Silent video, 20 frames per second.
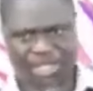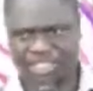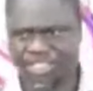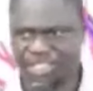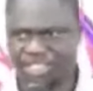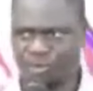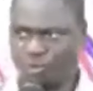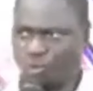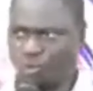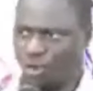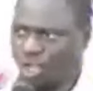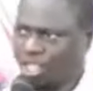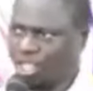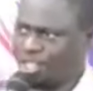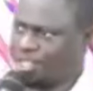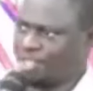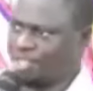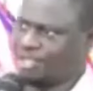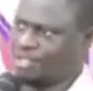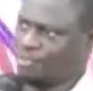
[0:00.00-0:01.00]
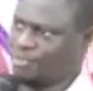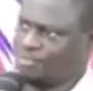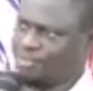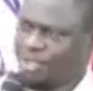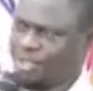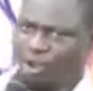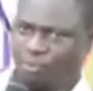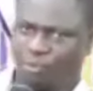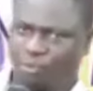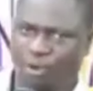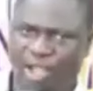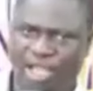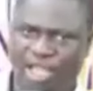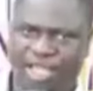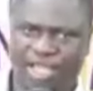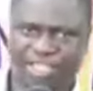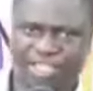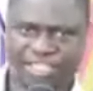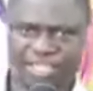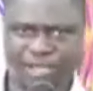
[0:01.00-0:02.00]
in a buoy. A poe
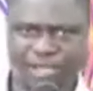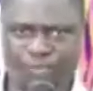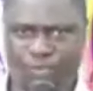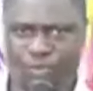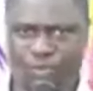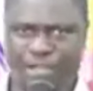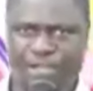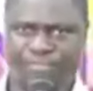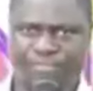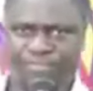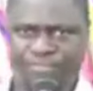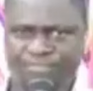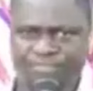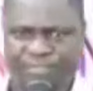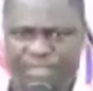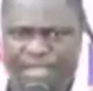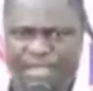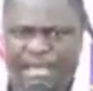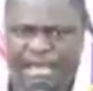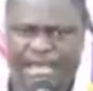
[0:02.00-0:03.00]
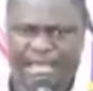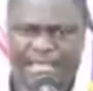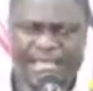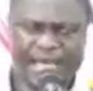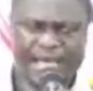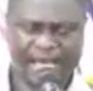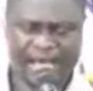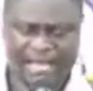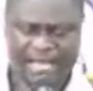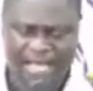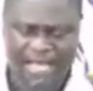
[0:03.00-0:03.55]
gate in a buoy. And now,